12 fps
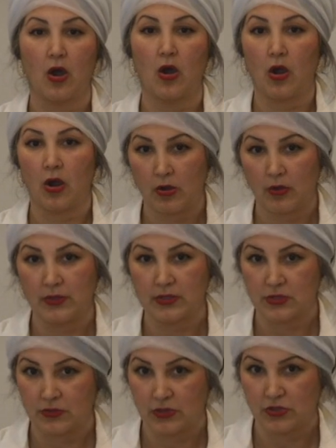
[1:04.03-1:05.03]
are
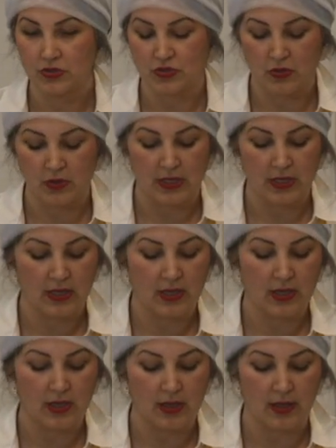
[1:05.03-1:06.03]
going to enjoy
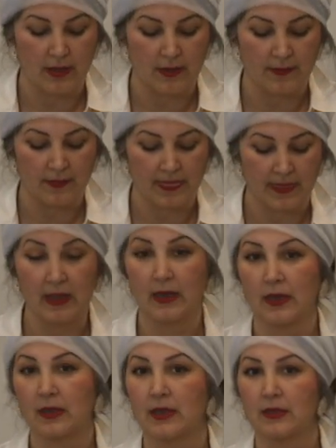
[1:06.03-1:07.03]
um,
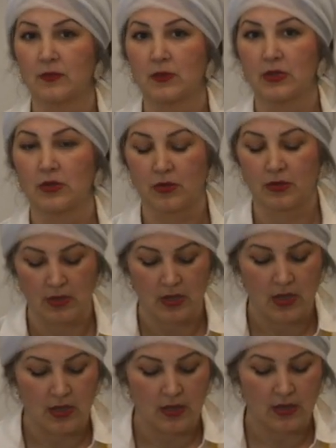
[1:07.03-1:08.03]
eating it with your
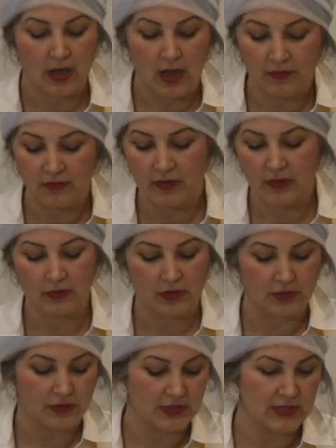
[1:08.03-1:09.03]
coffee or
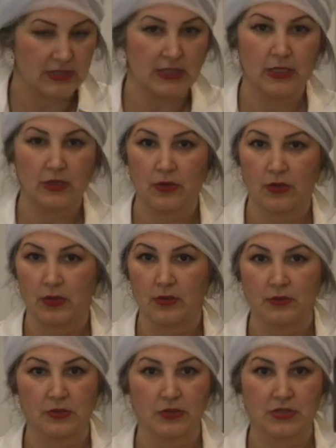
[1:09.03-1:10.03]
your tea
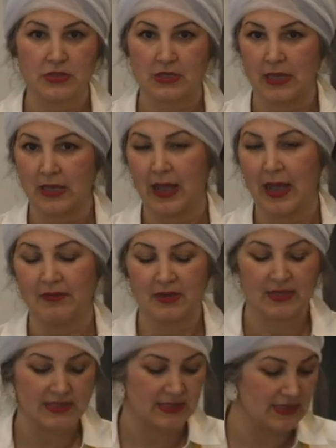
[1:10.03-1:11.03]
or you just like have
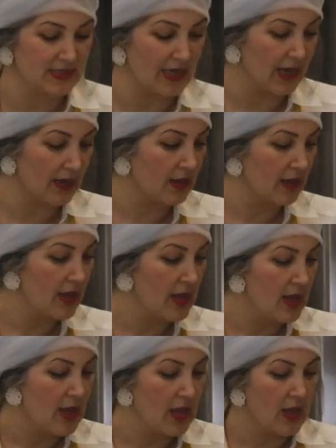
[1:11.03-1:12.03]
it as a snack.
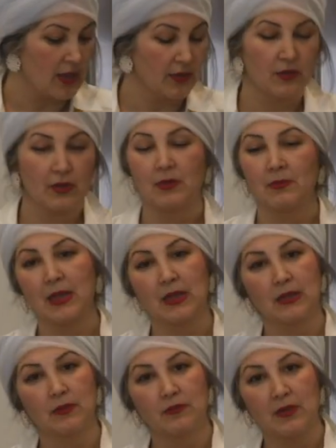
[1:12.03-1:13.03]
Uh, you can
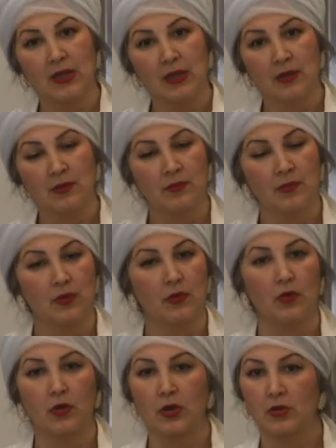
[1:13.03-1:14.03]
make it vegan
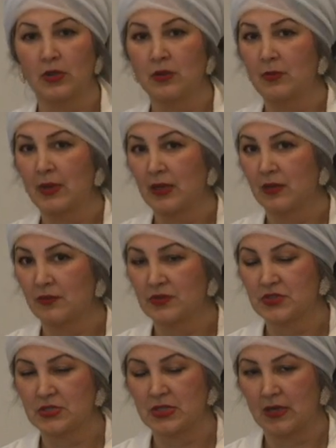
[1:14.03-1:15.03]
or you can make it
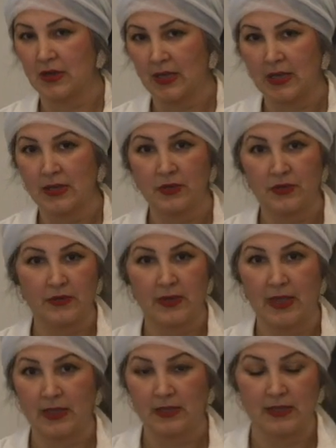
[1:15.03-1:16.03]
vegetarian.
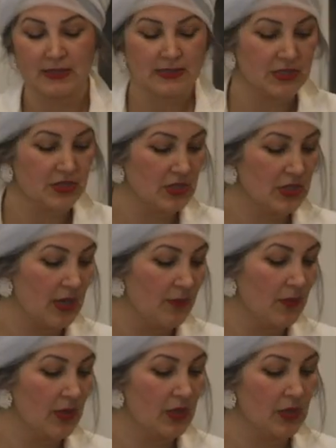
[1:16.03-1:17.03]
Today in this session,
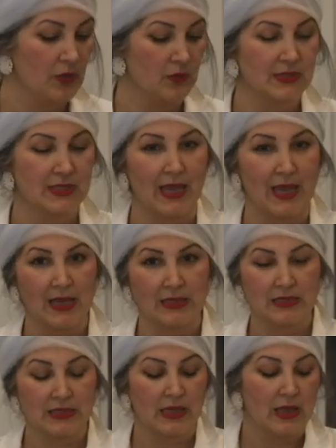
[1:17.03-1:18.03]
I'm gonna use
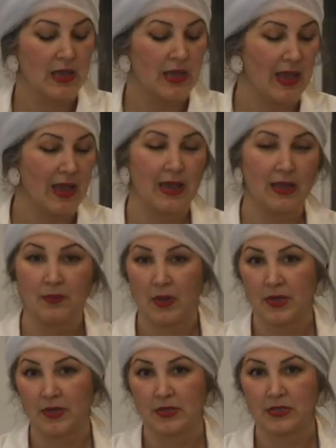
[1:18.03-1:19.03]
eggs and
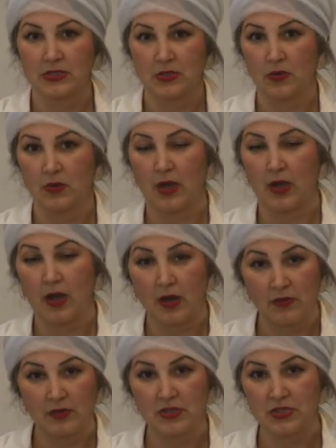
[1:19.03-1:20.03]
butter. So
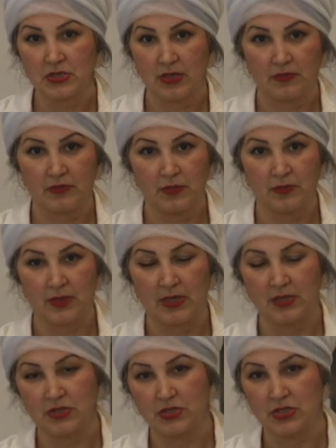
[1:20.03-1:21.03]
our version of nan
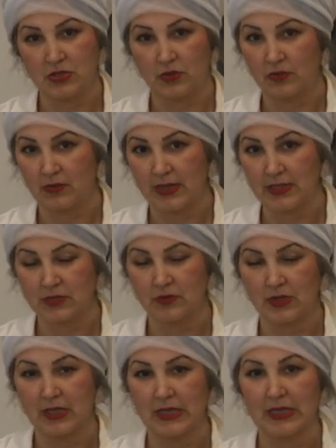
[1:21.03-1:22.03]
berenji or rice
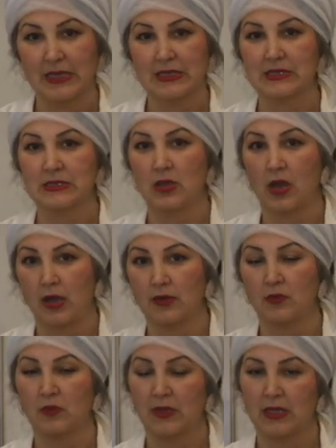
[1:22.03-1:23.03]
cookie is
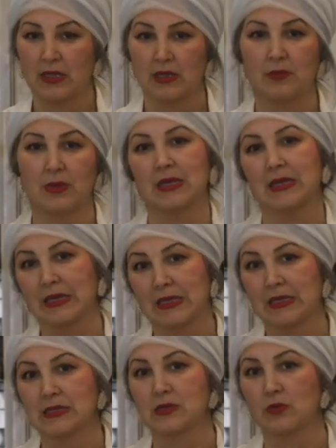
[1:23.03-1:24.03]
not vegan, but it
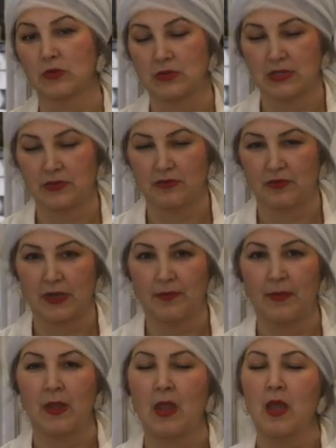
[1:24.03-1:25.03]
is gluten-free.
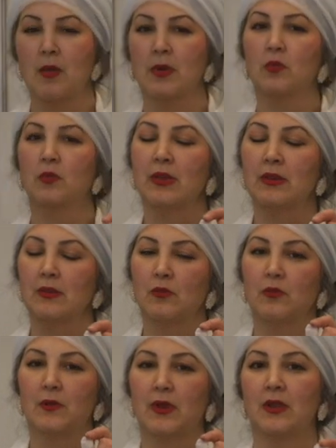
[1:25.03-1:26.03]
But one
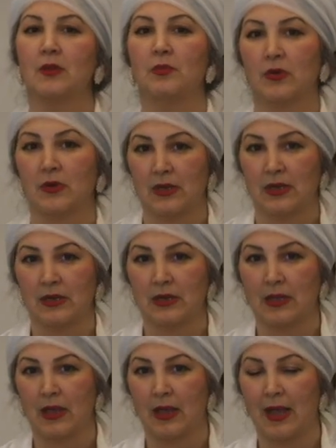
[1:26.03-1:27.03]
very important
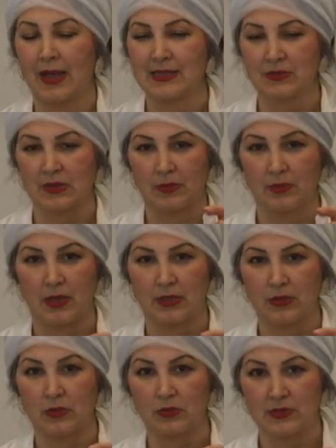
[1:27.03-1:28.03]
uh, aspect
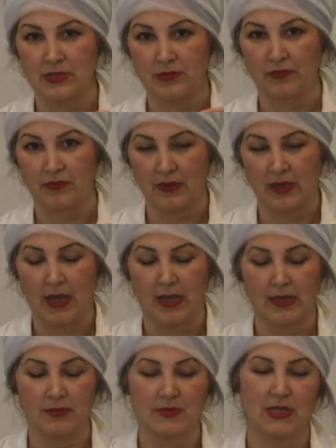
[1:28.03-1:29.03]
about gluten-free
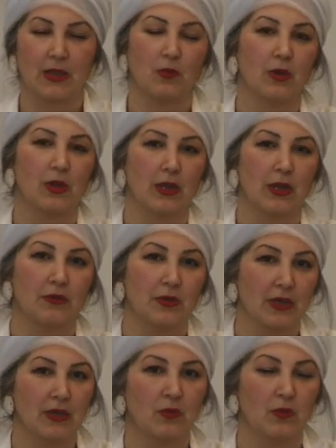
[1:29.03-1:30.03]
items I want, I
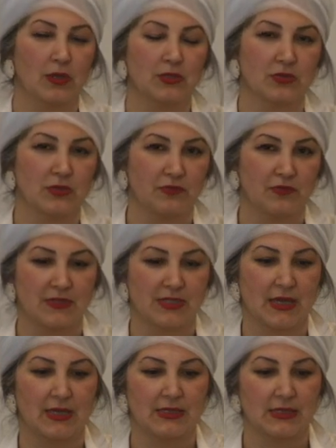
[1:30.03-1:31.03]
really want to
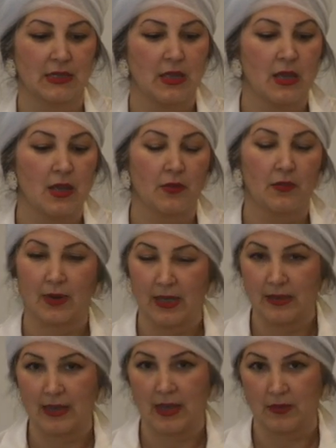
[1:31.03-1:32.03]
emphasize
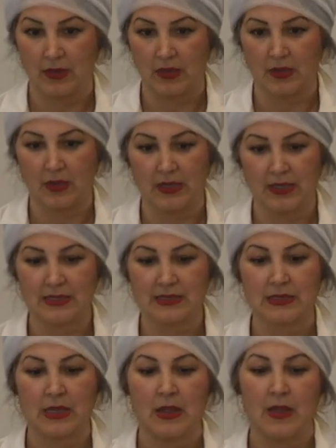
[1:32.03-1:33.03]
right now here is